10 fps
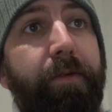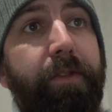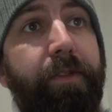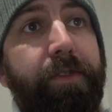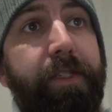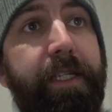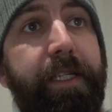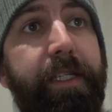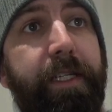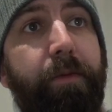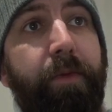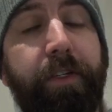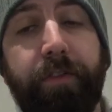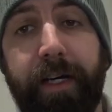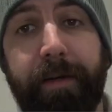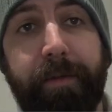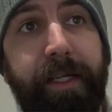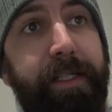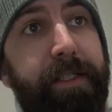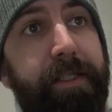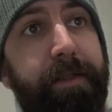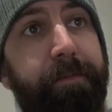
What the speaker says: you'll see when you've got updates,